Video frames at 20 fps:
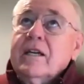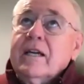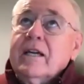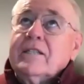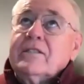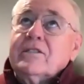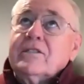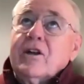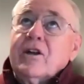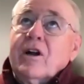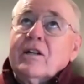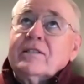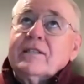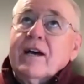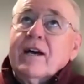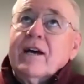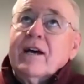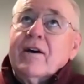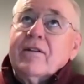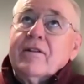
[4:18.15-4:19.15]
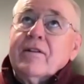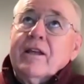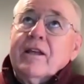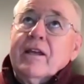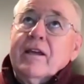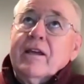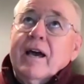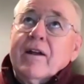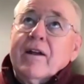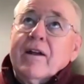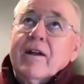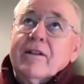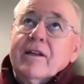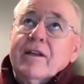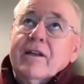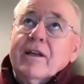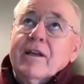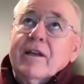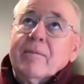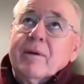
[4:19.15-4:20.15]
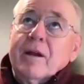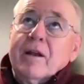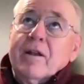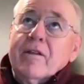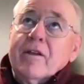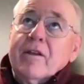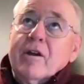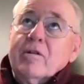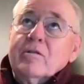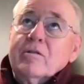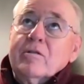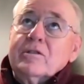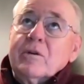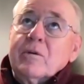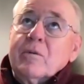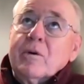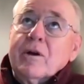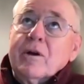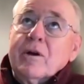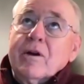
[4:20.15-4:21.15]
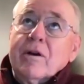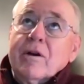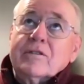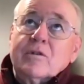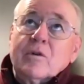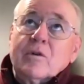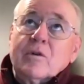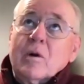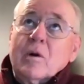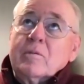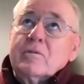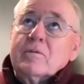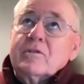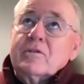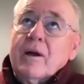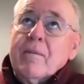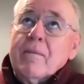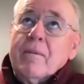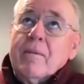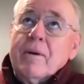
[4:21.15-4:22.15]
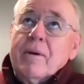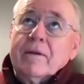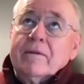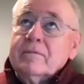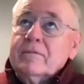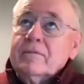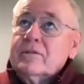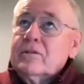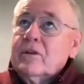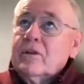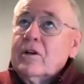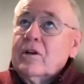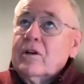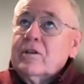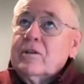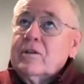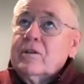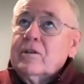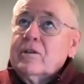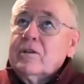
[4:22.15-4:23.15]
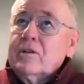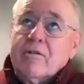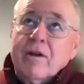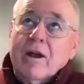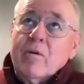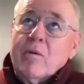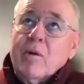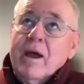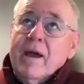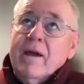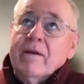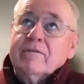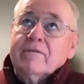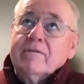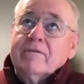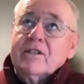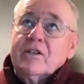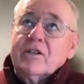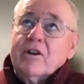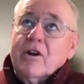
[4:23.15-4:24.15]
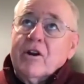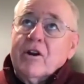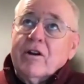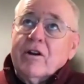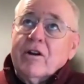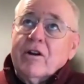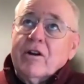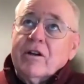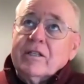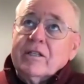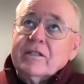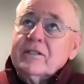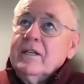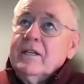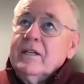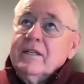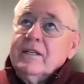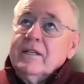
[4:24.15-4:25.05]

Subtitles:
out in the middle of the ocean where storms come and start to create waves and currents.